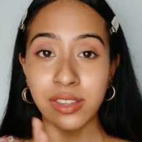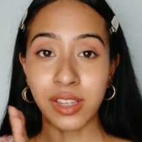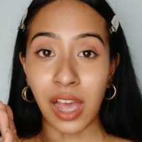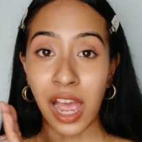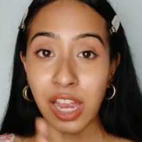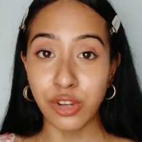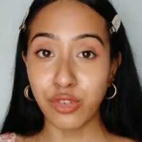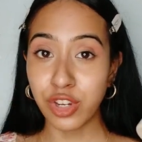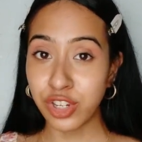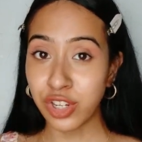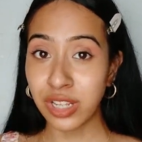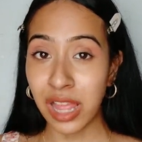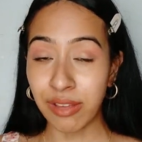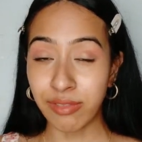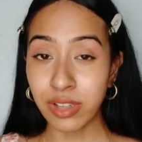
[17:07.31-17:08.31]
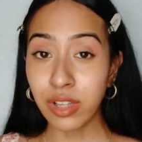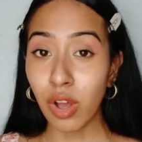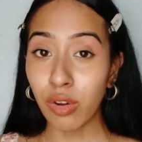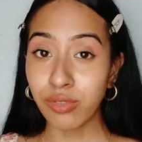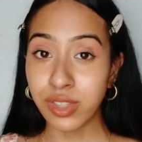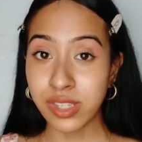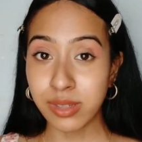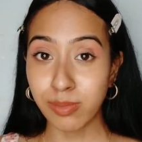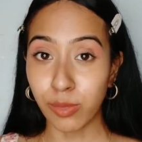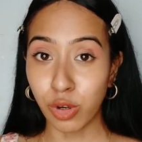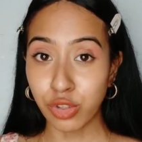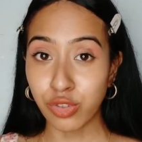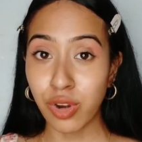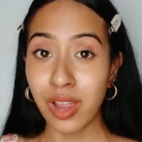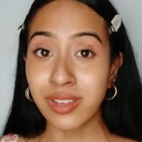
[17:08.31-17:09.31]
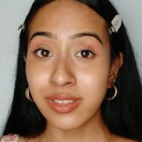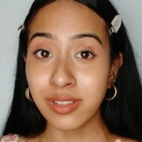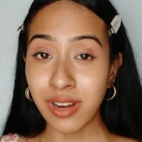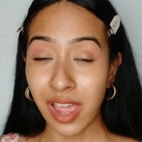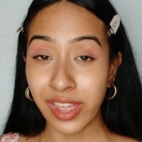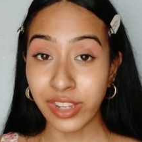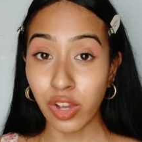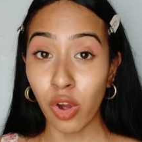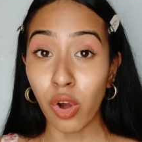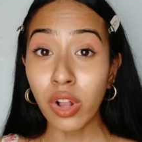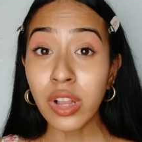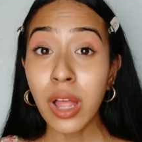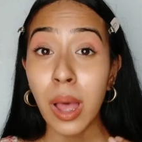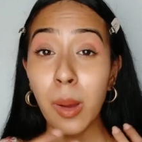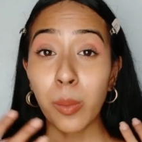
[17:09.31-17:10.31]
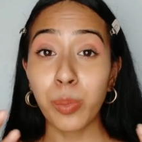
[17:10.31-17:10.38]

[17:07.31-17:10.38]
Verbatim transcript: the hydration level of this moisturizer at all,